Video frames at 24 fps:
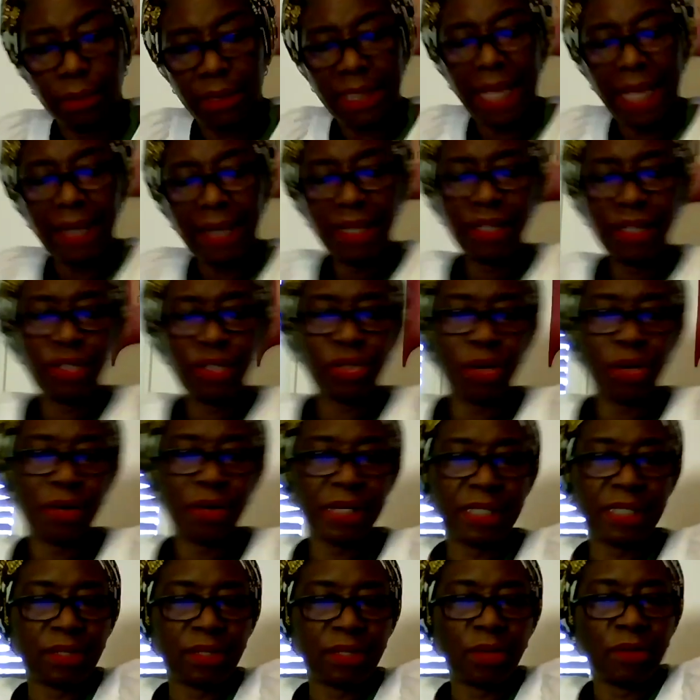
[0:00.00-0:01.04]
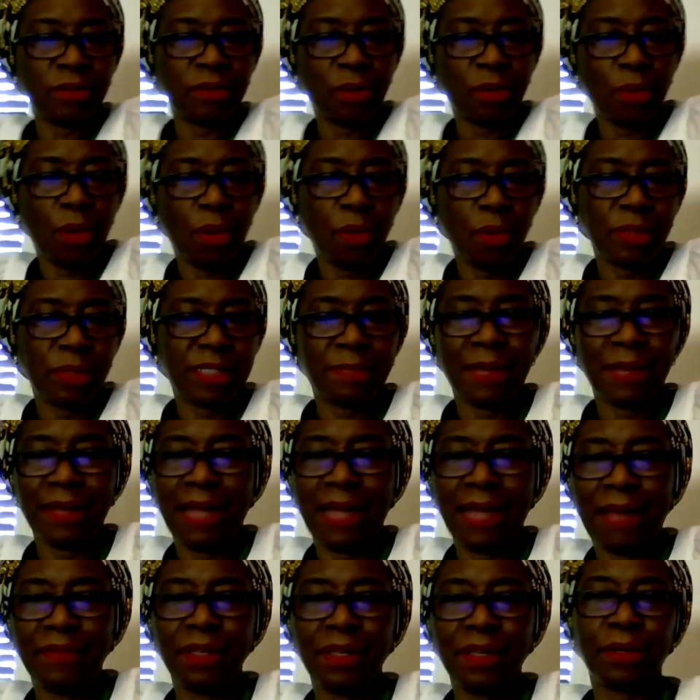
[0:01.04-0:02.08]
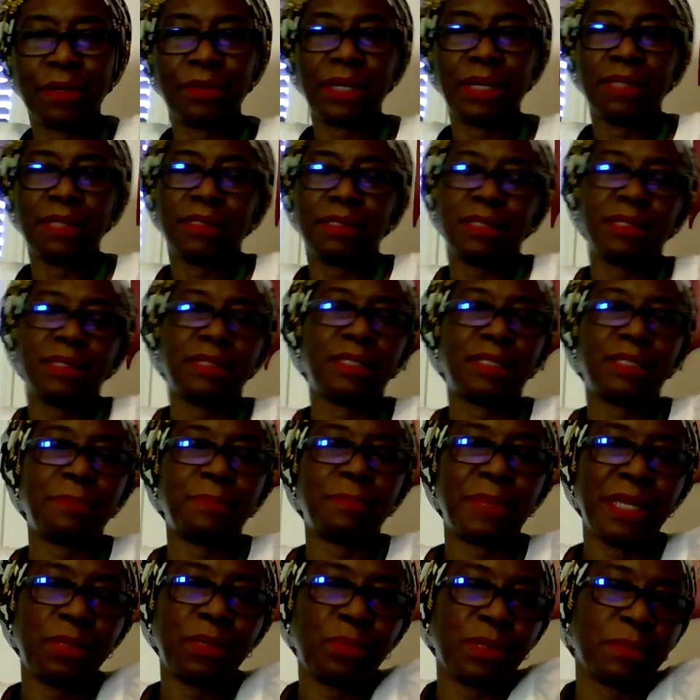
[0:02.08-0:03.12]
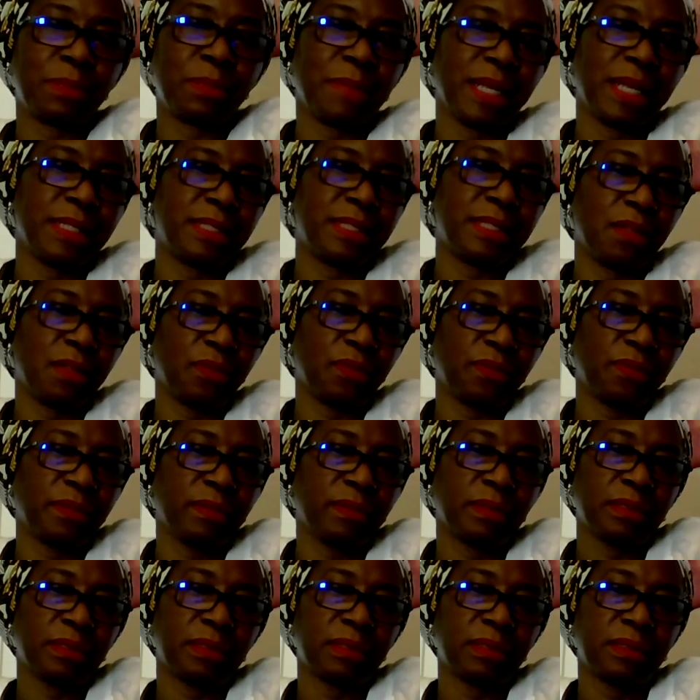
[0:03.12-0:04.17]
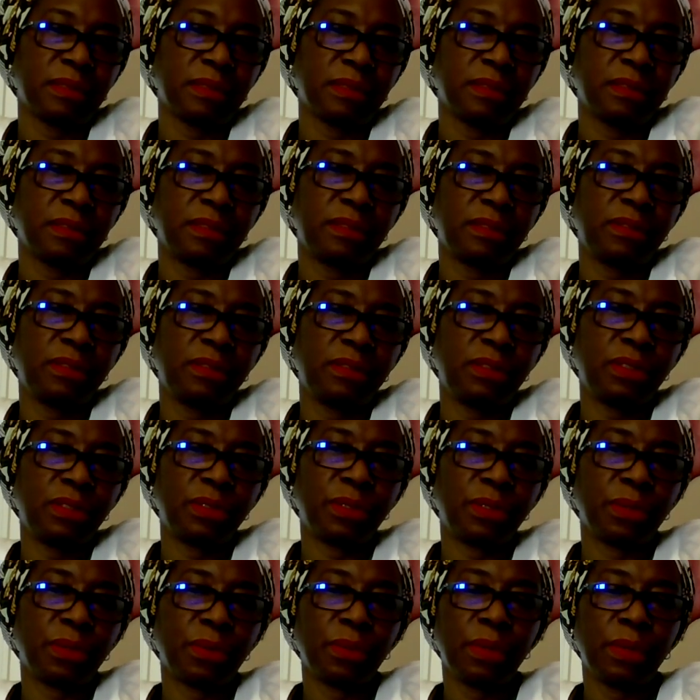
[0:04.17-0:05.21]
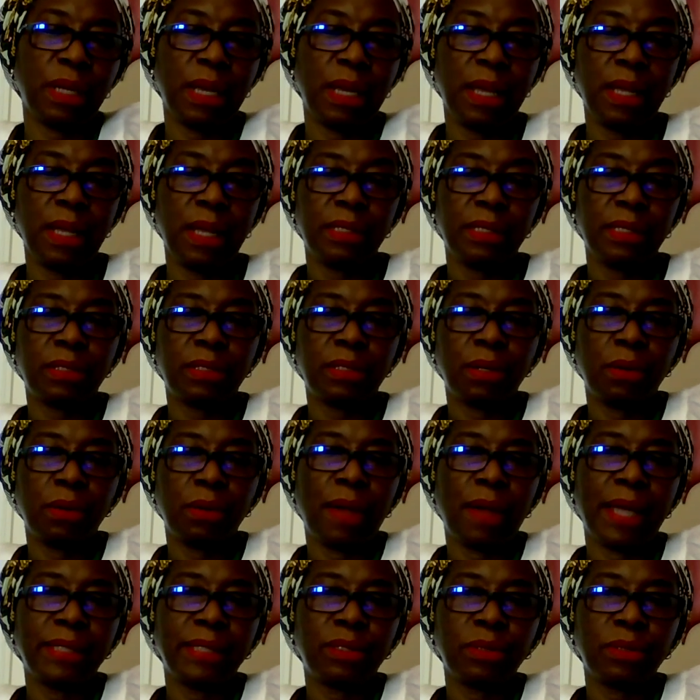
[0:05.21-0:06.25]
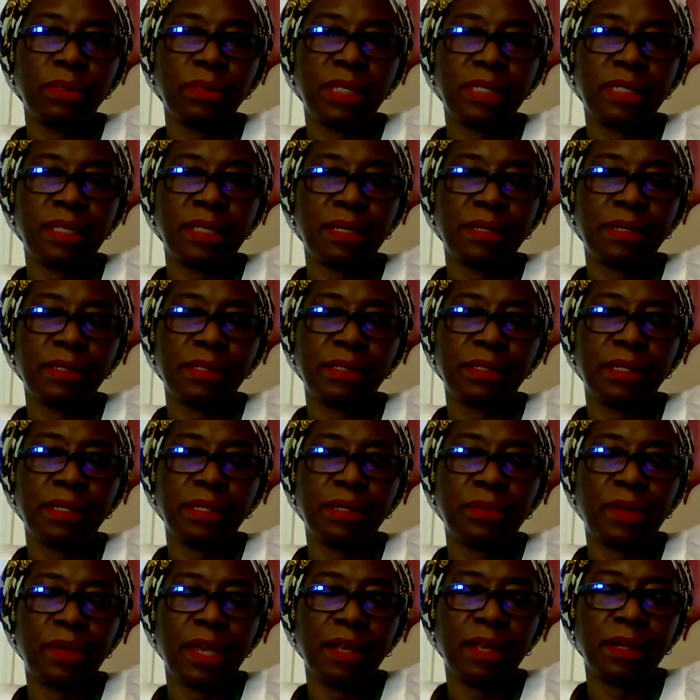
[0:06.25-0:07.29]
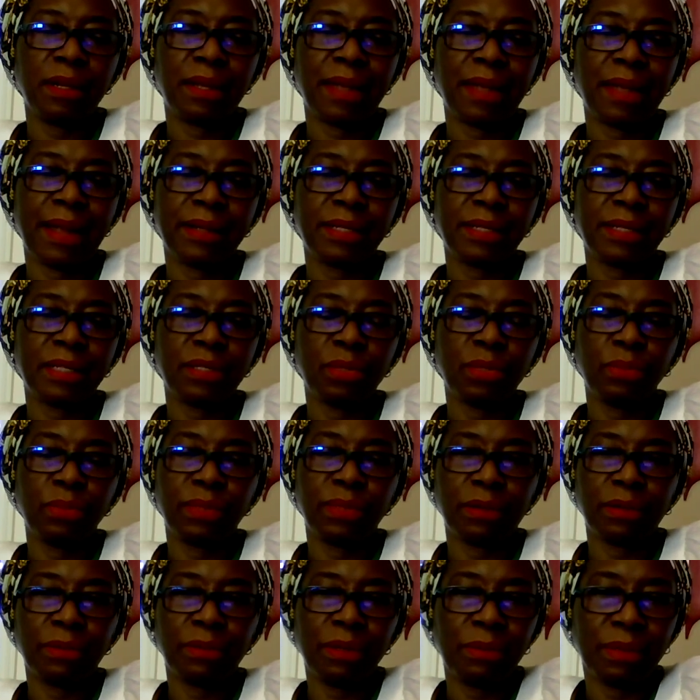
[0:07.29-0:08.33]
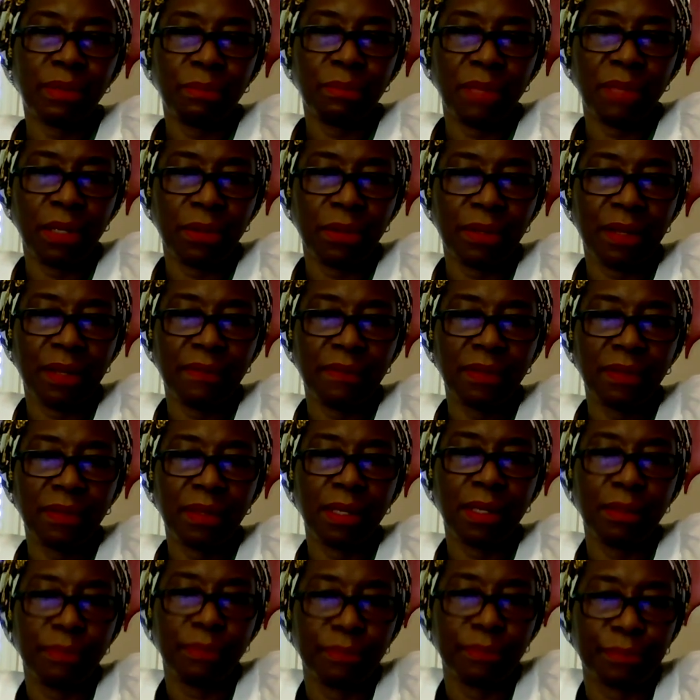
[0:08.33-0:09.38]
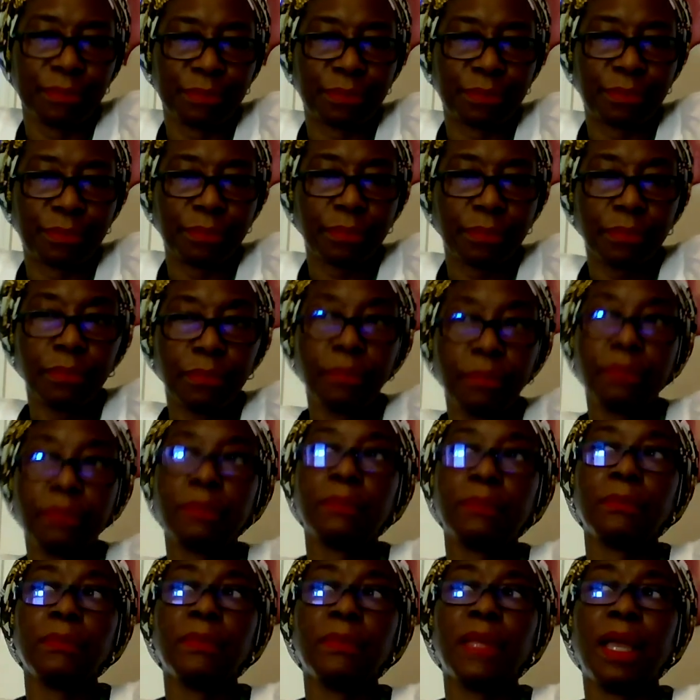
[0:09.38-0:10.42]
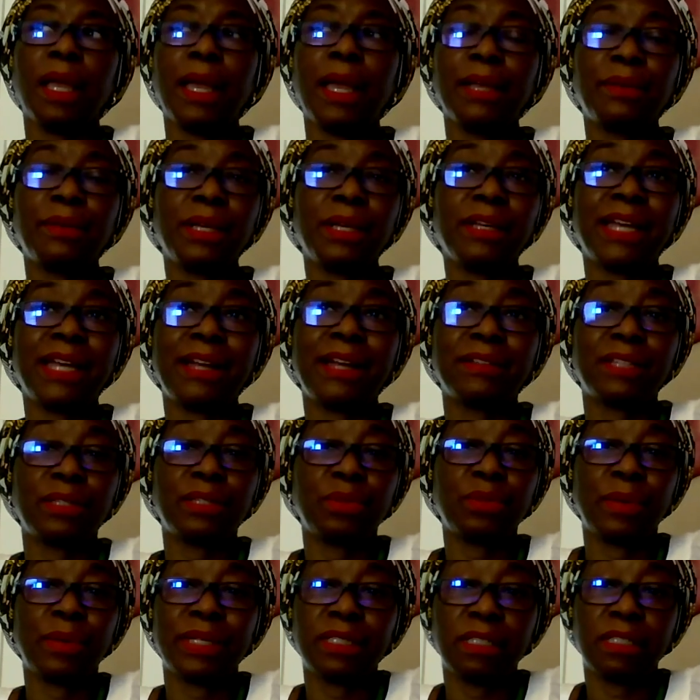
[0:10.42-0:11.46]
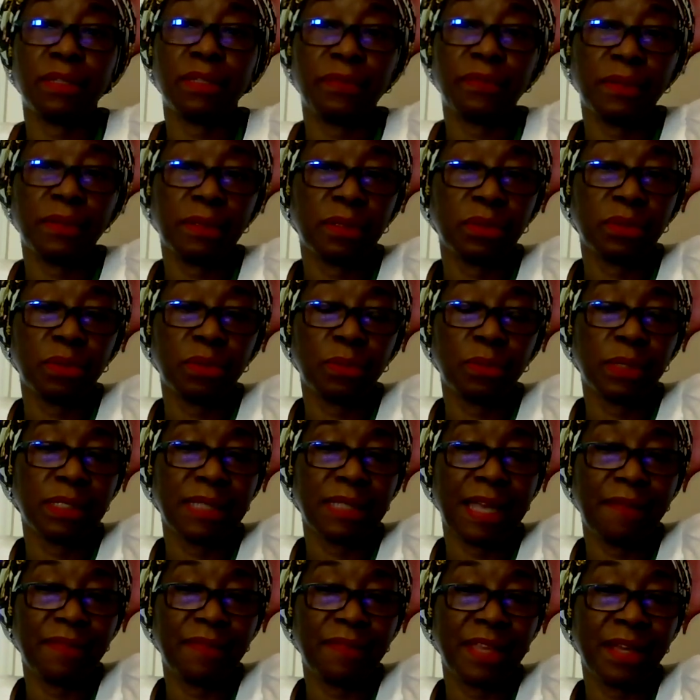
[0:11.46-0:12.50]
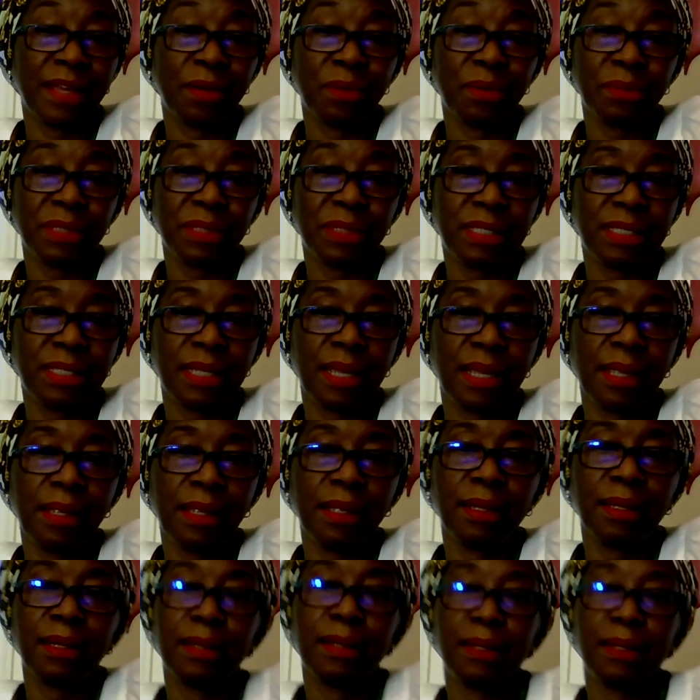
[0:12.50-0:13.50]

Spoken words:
telling stories is always about having a great debate with myself. Okay. So I don't necessarily create characters who would agree with me on everything. I create characters who are difficult, who want to have their own say,